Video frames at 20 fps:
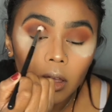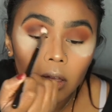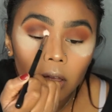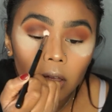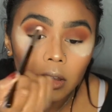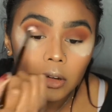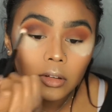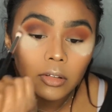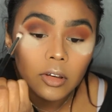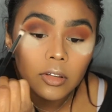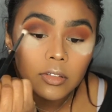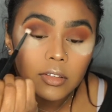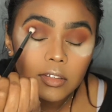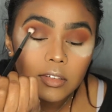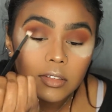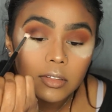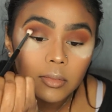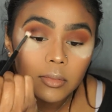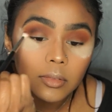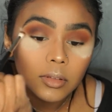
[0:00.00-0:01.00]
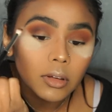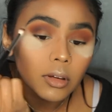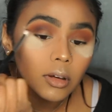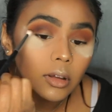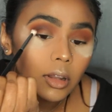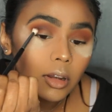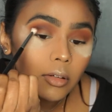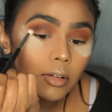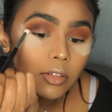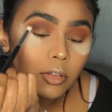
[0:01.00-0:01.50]
And because this
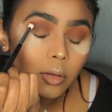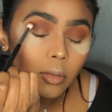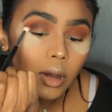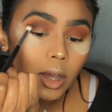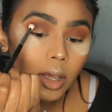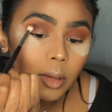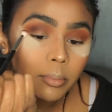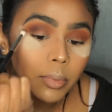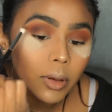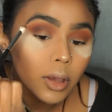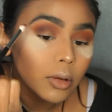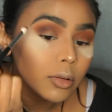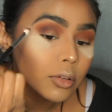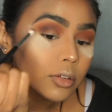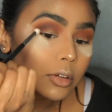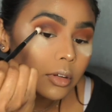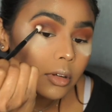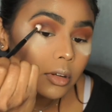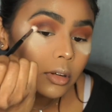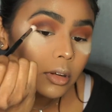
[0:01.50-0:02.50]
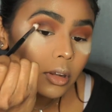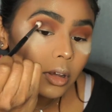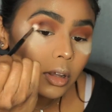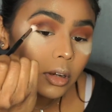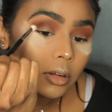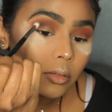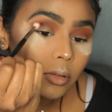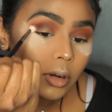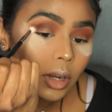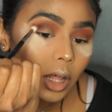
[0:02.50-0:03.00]
colour is quite potent, I
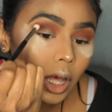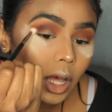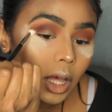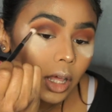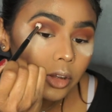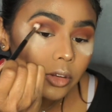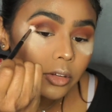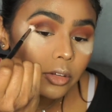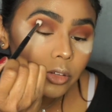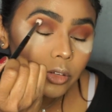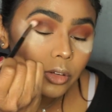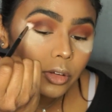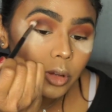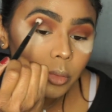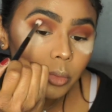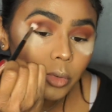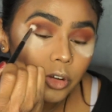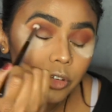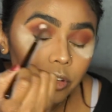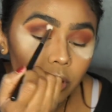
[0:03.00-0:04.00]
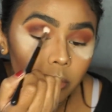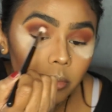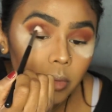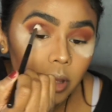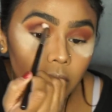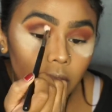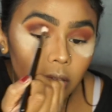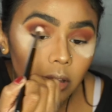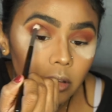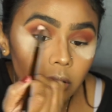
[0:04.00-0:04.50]
don't want to add too much and
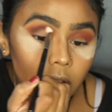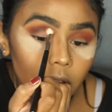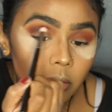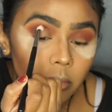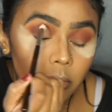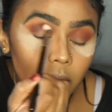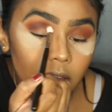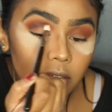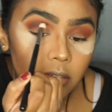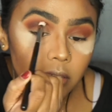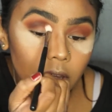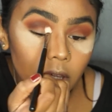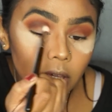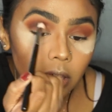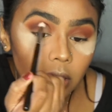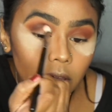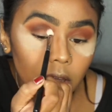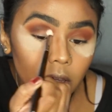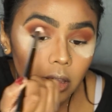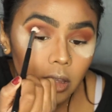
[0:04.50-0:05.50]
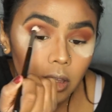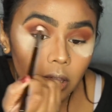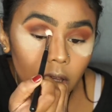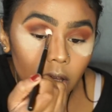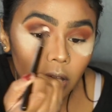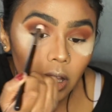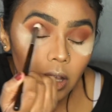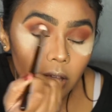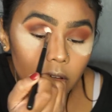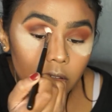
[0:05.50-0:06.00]
make it look messy.
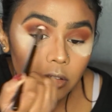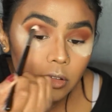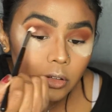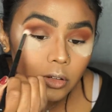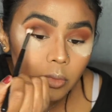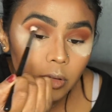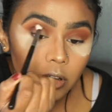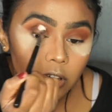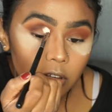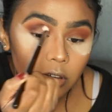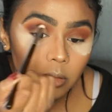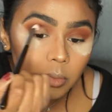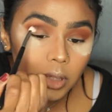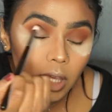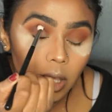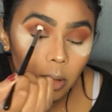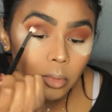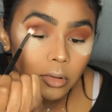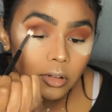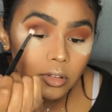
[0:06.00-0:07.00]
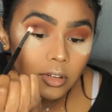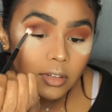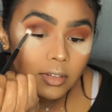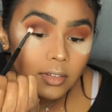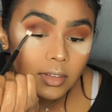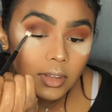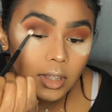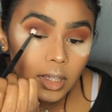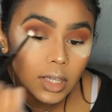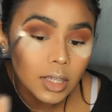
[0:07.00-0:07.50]
I still want to be able to
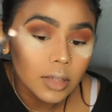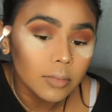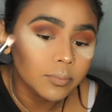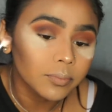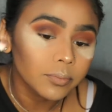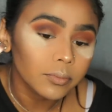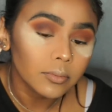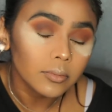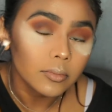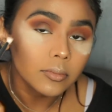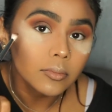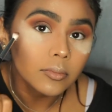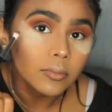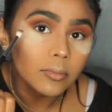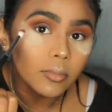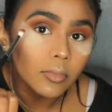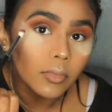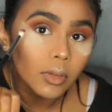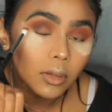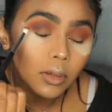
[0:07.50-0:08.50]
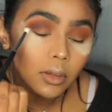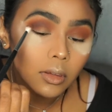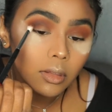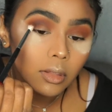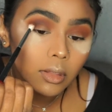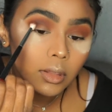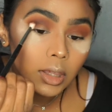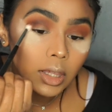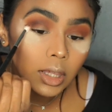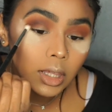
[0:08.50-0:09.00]
see
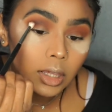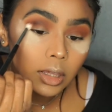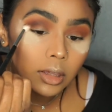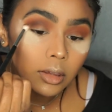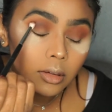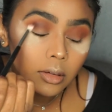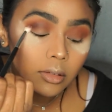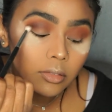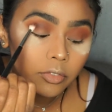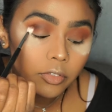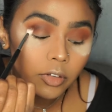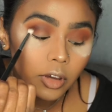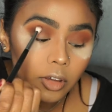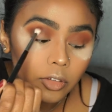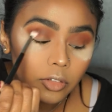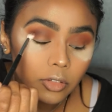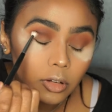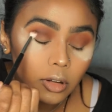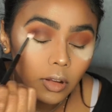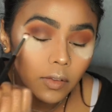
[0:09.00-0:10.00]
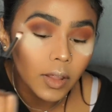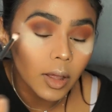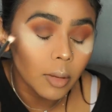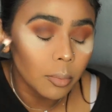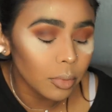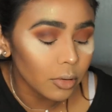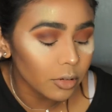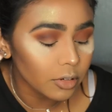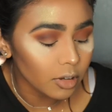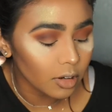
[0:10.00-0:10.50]
the first colour that I
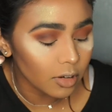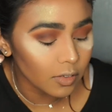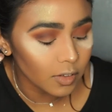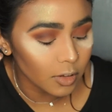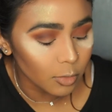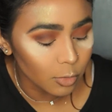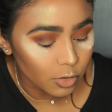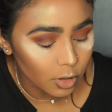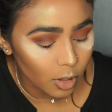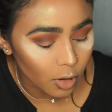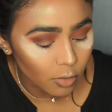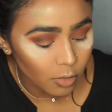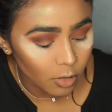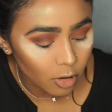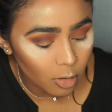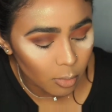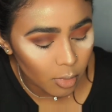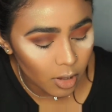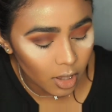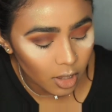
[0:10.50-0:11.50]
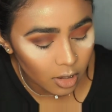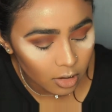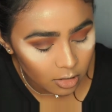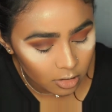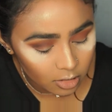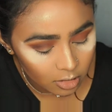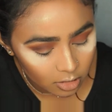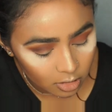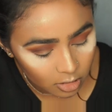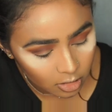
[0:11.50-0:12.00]
put down. I think it was Cocoa Bear.
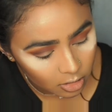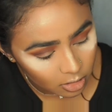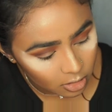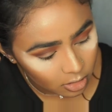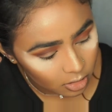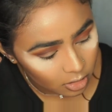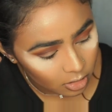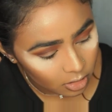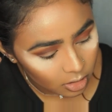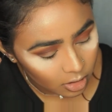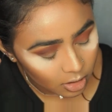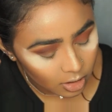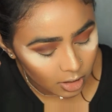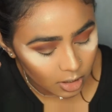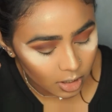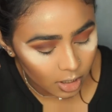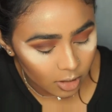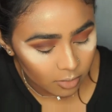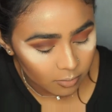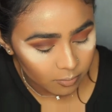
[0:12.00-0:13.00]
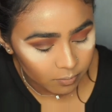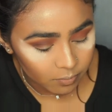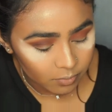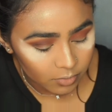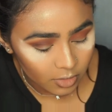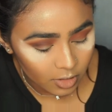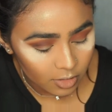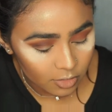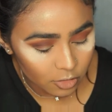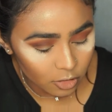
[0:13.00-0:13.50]
Yeah,
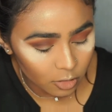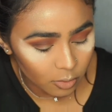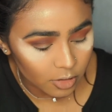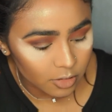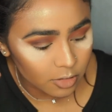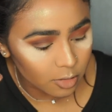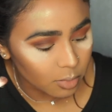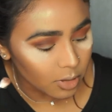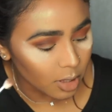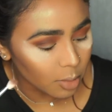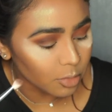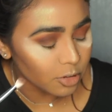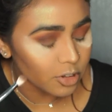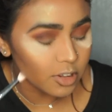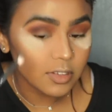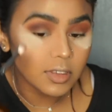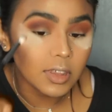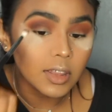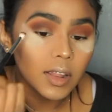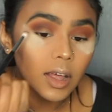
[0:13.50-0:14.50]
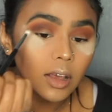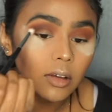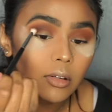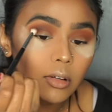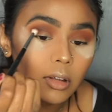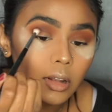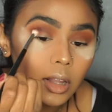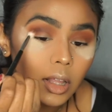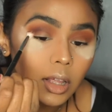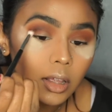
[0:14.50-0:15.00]
I still want to be able to see that
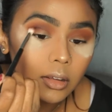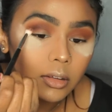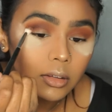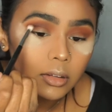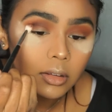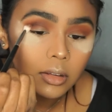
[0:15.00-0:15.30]
colour